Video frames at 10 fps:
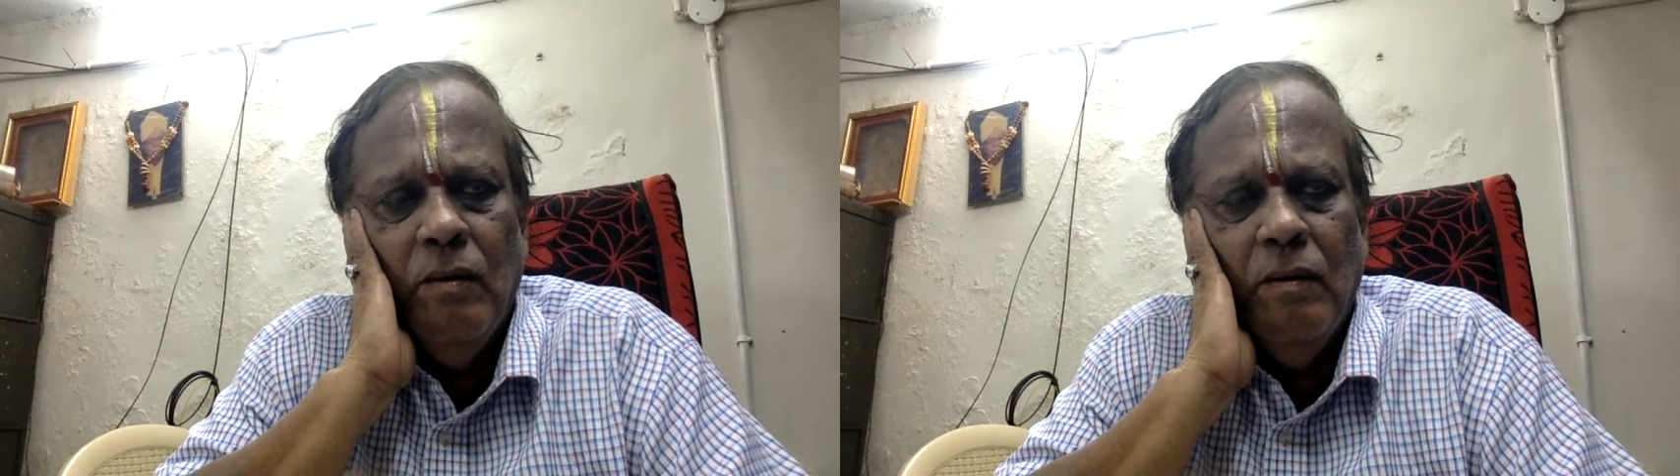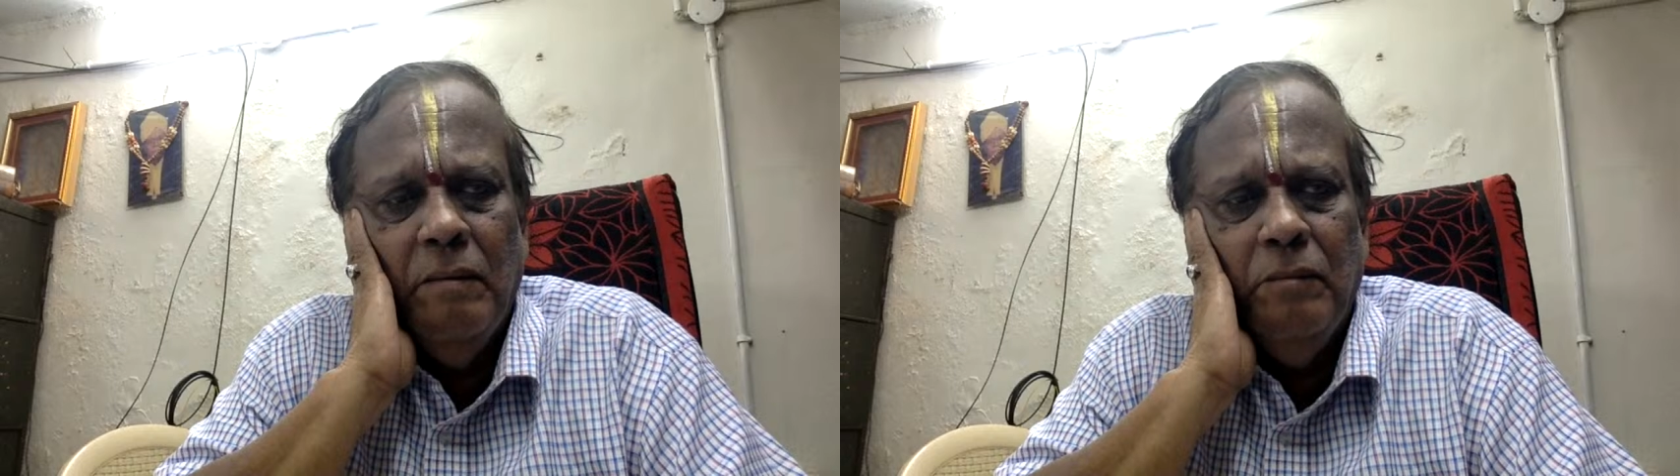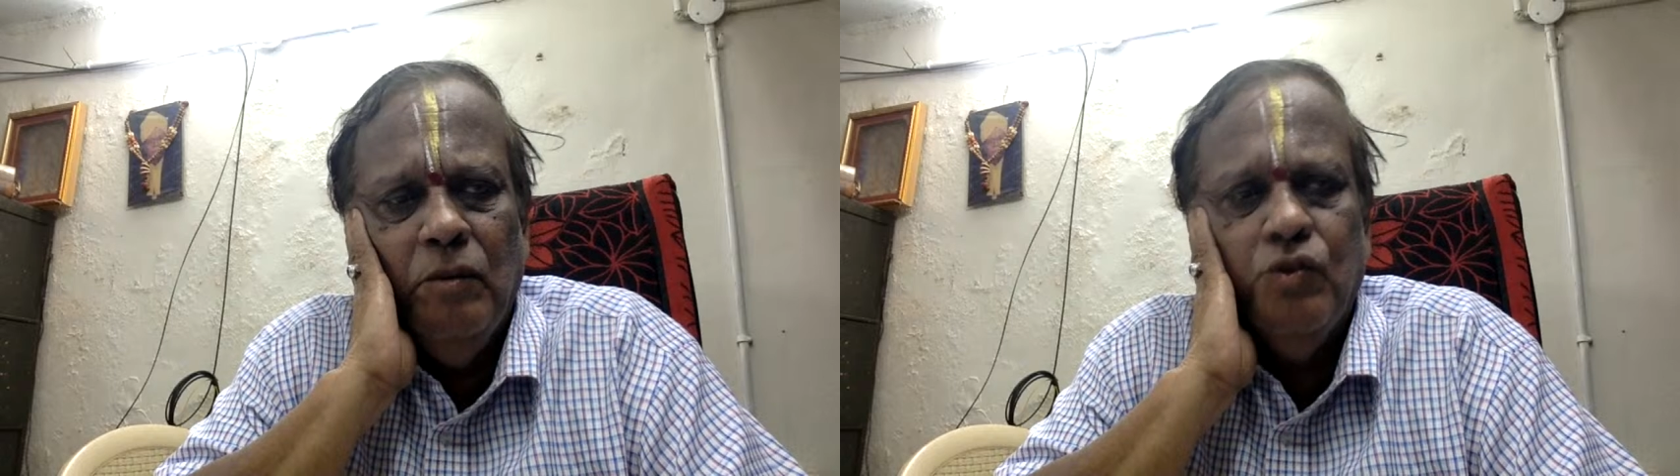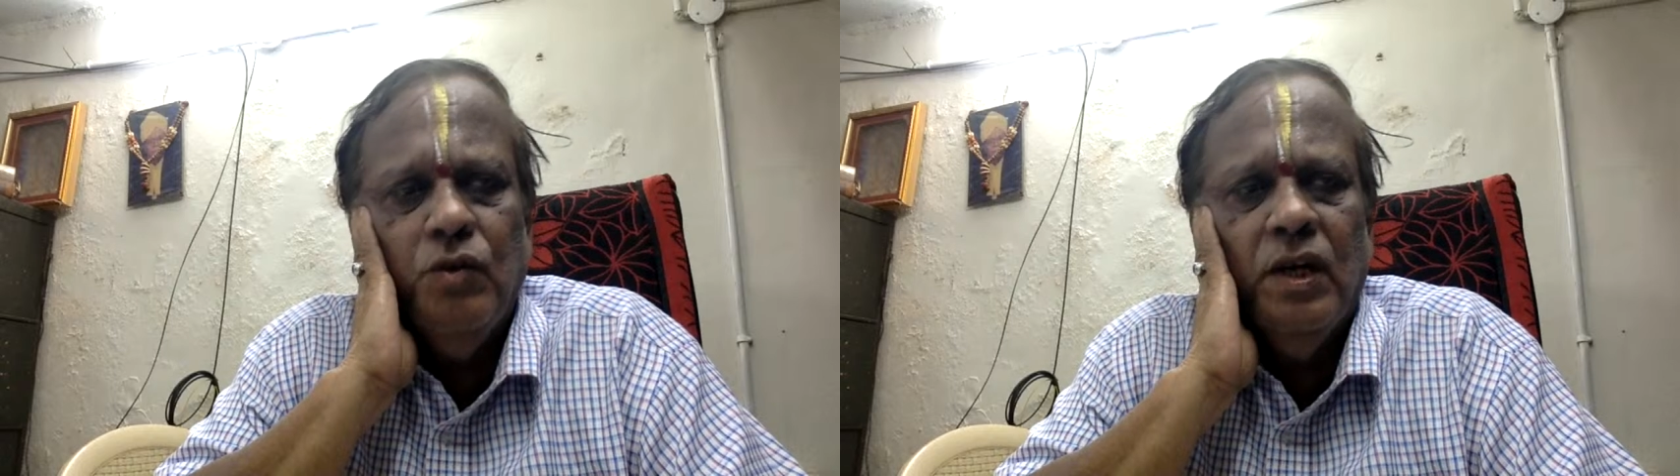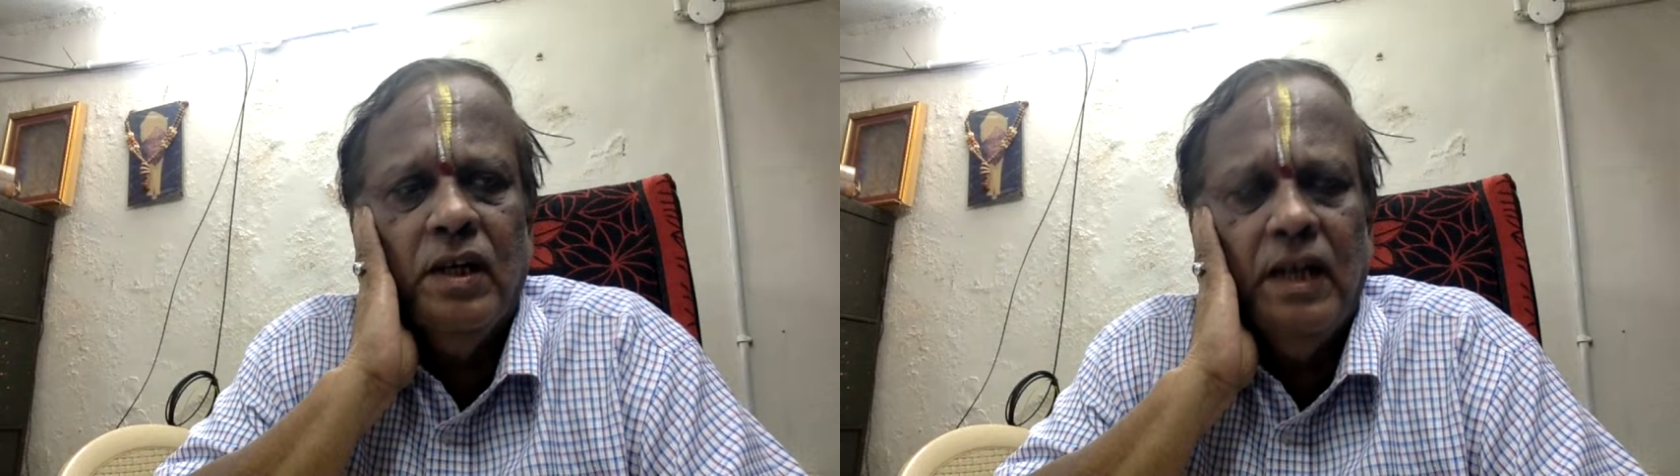
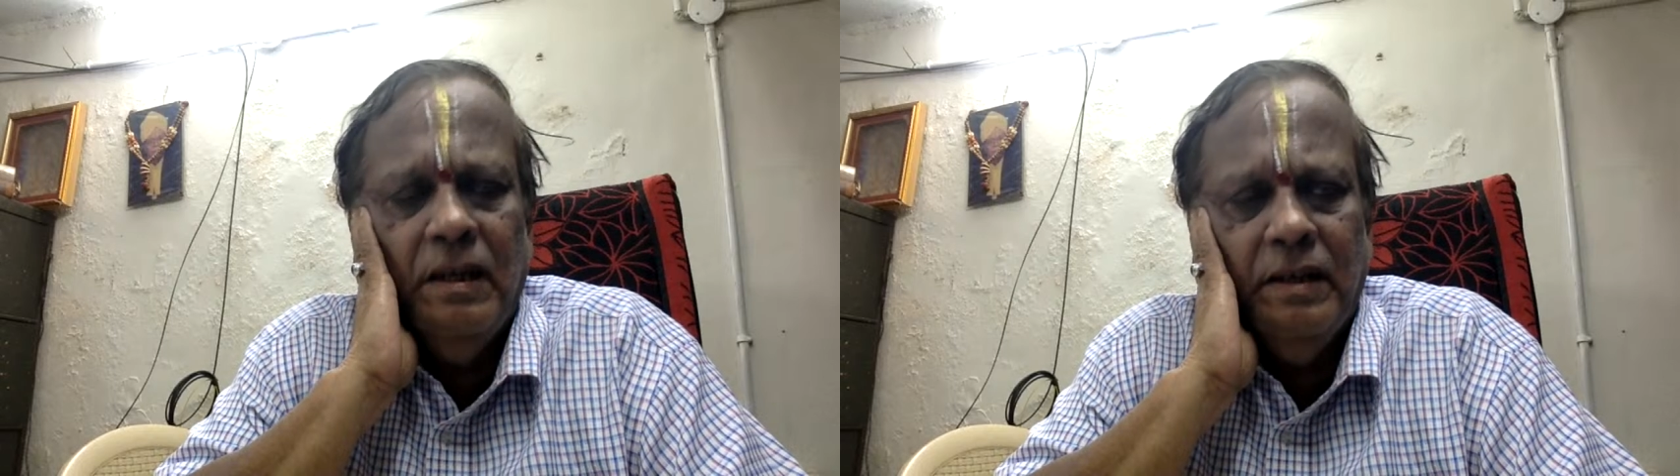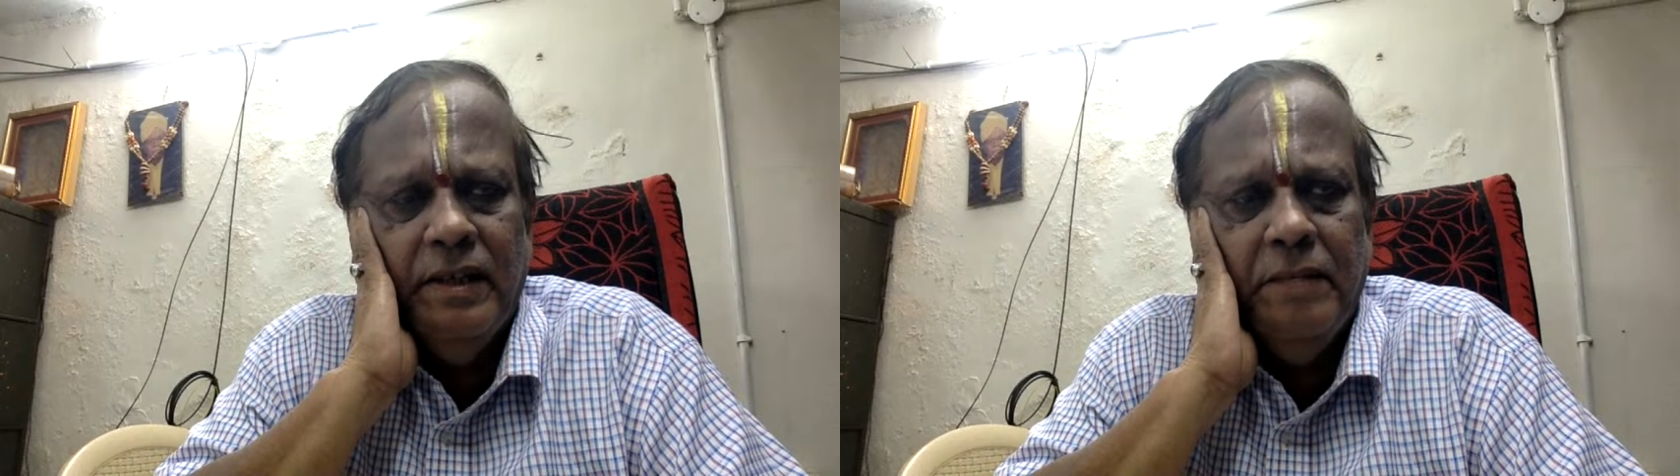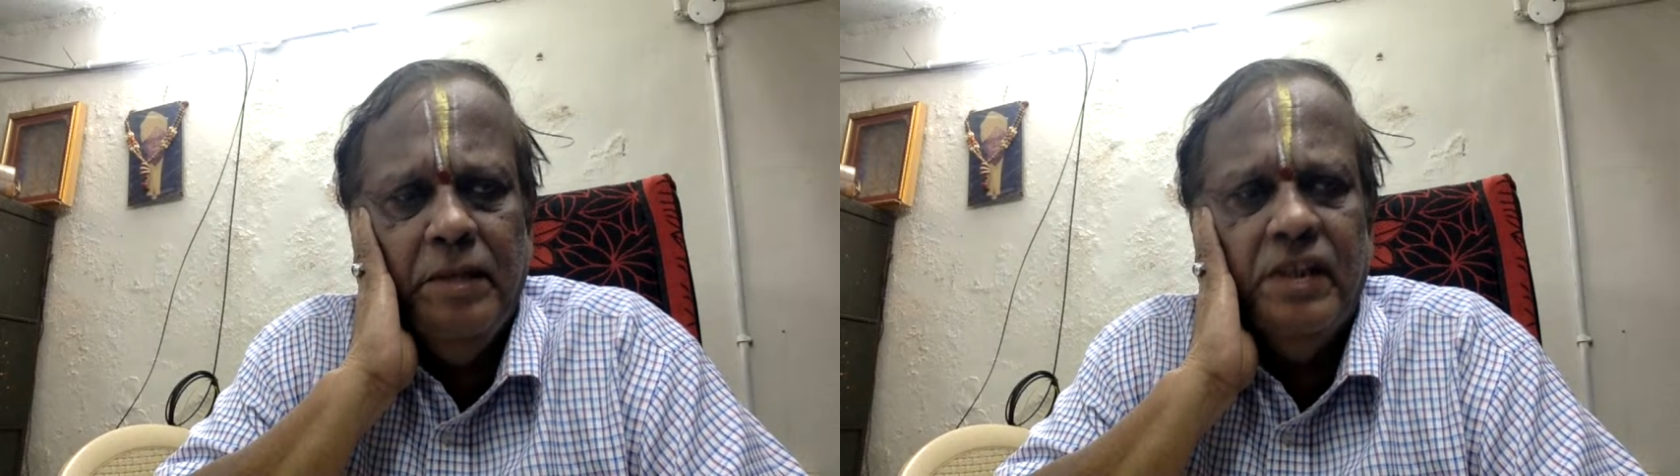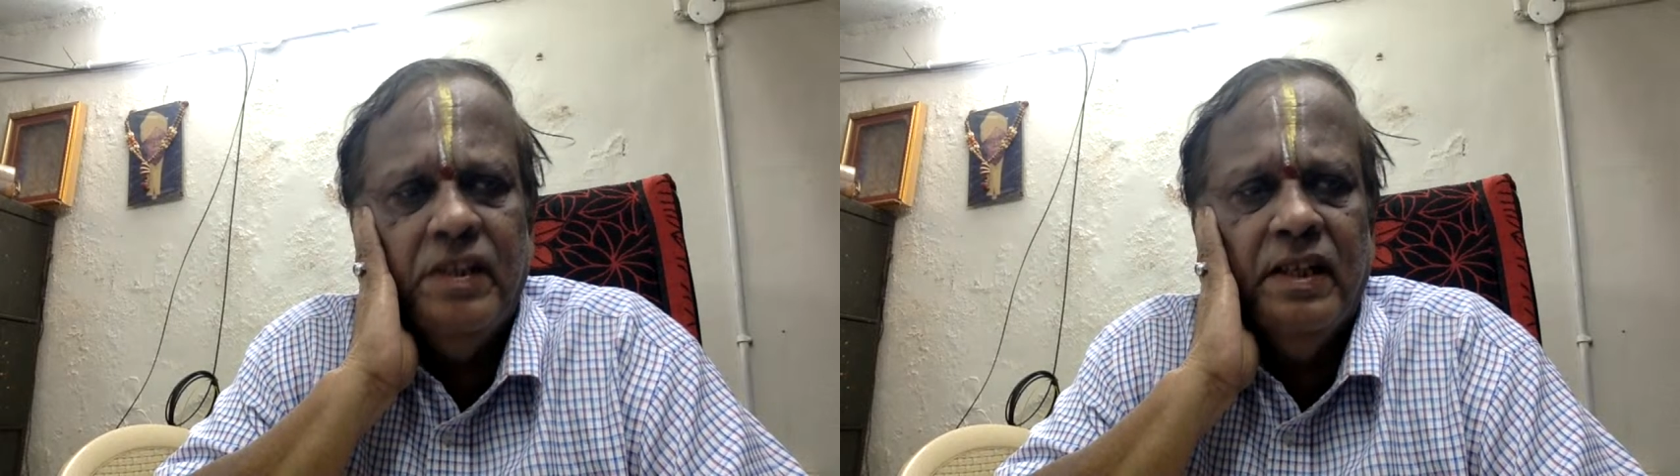mutual debits